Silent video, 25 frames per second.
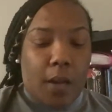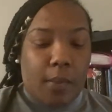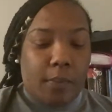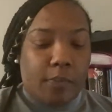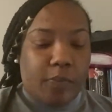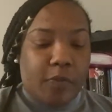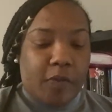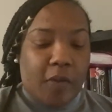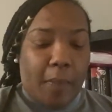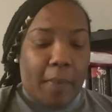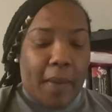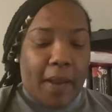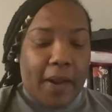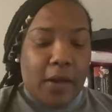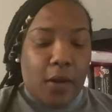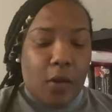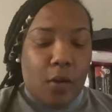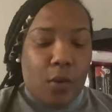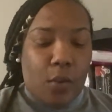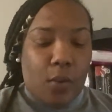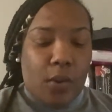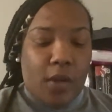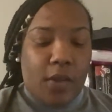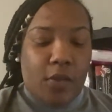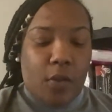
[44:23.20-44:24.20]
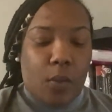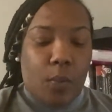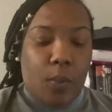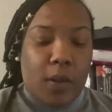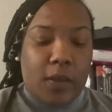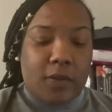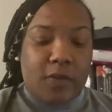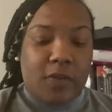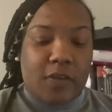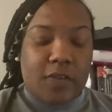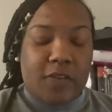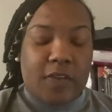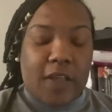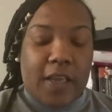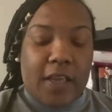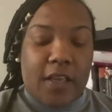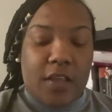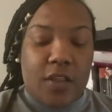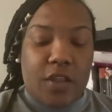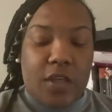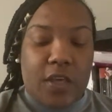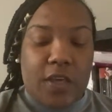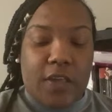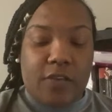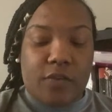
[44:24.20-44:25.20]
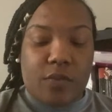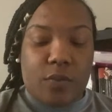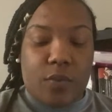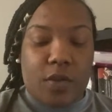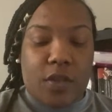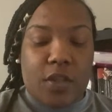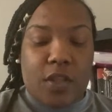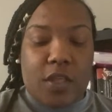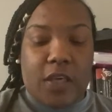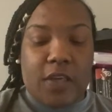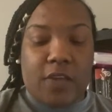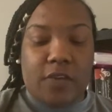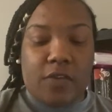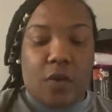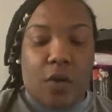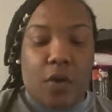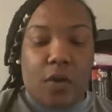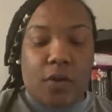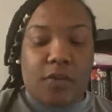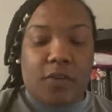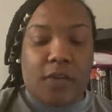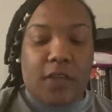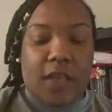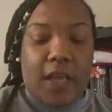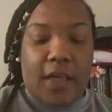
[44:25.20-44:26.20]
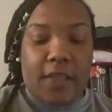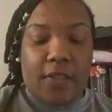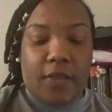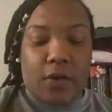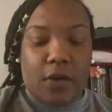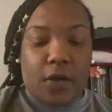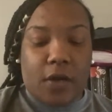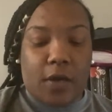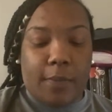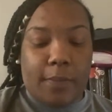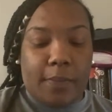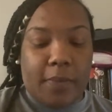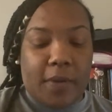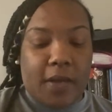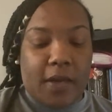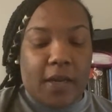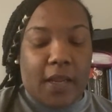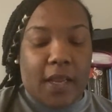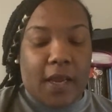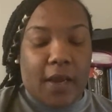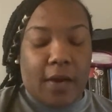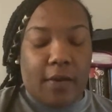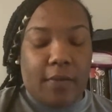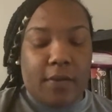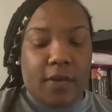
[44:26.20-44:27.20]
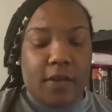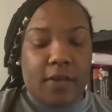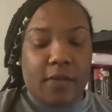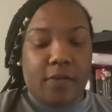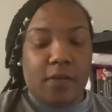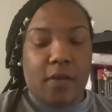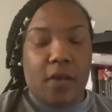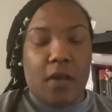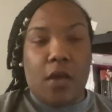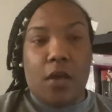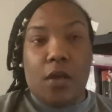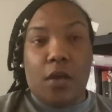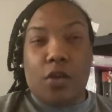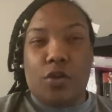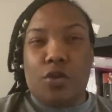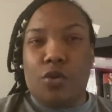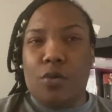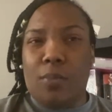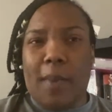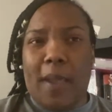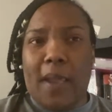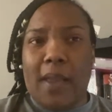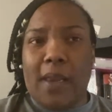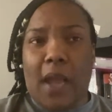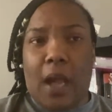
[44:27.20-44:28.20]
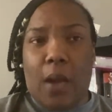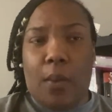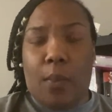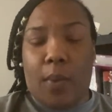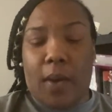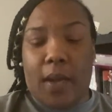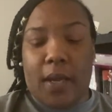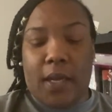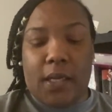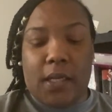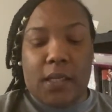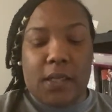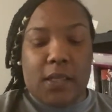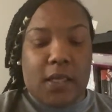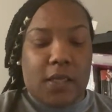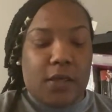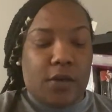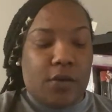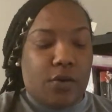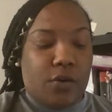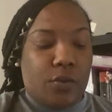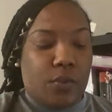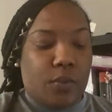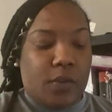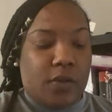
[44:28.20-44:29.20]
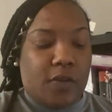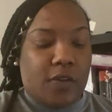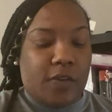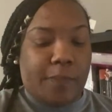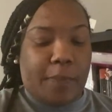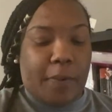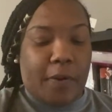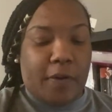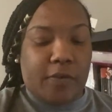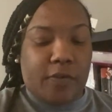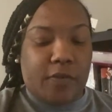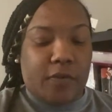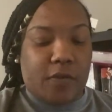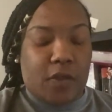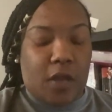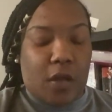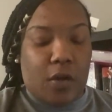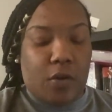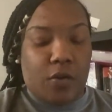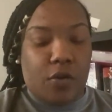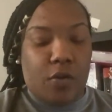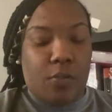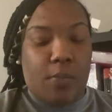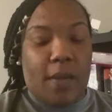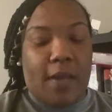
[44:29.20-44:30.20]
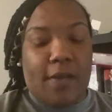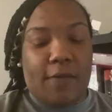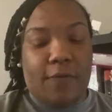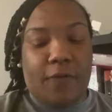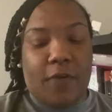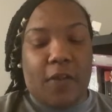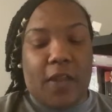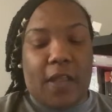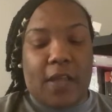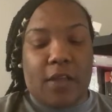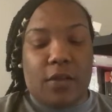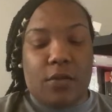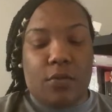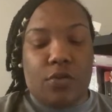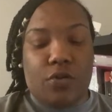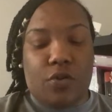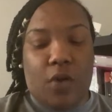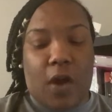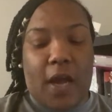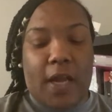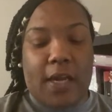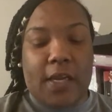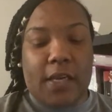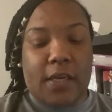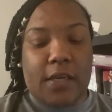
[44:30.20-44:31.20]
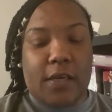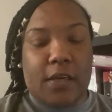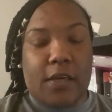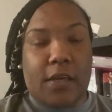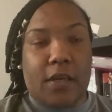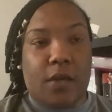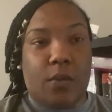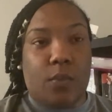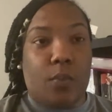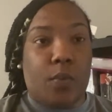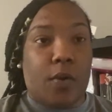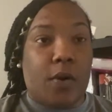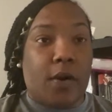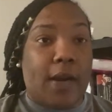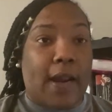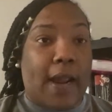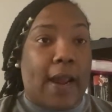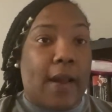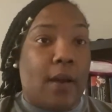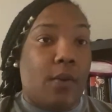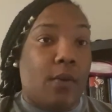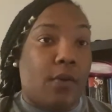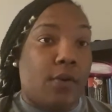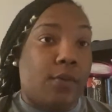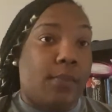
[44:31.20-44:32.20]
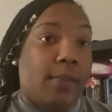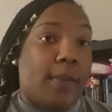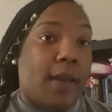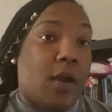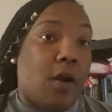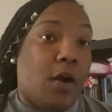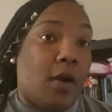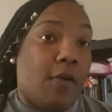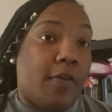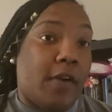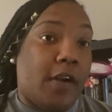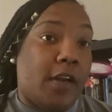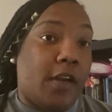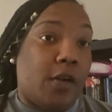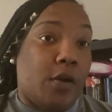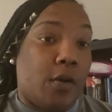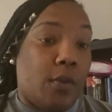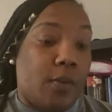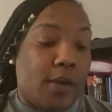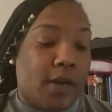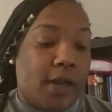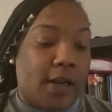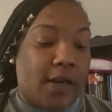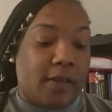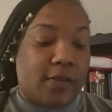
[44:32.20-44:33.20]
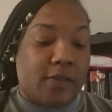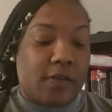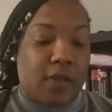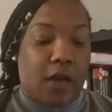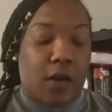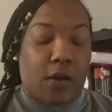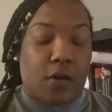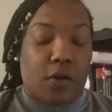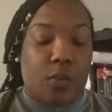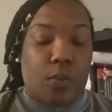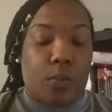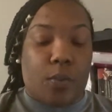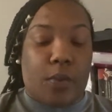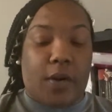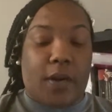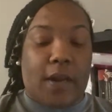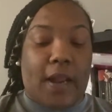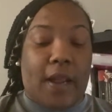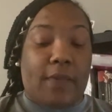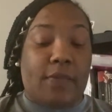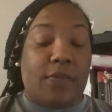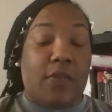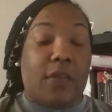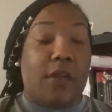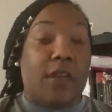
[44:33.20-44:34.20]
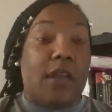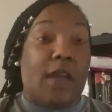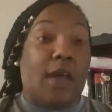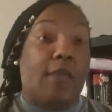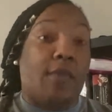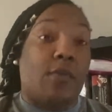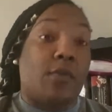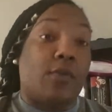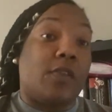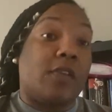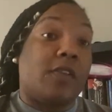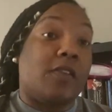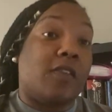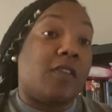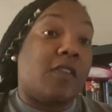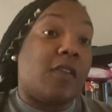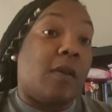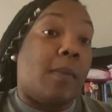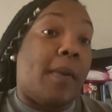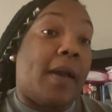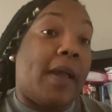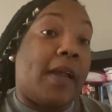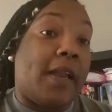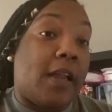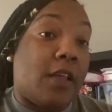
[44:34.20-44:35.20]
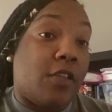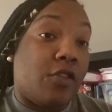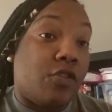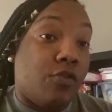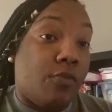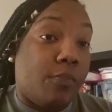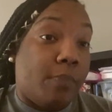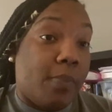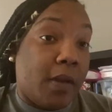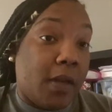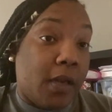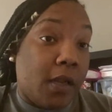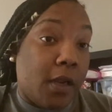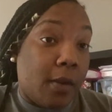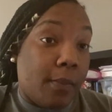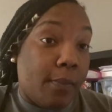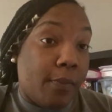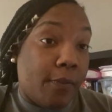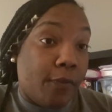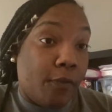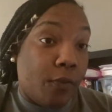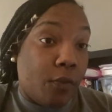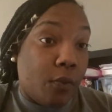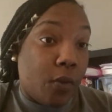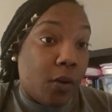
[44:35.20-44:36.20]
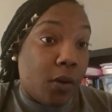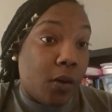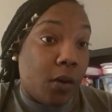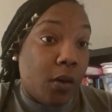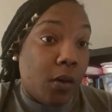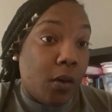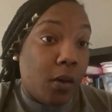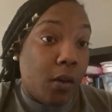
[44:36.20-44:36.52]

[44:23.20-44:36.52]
Somebody who either wants a second chance or a chance altogether. Could be an Aries. You may not want anything to do with this person, though. You may feel like you tried it didn't work out, or you may already know that it's not going to work out. The Devil. This is somebody that you've been here before.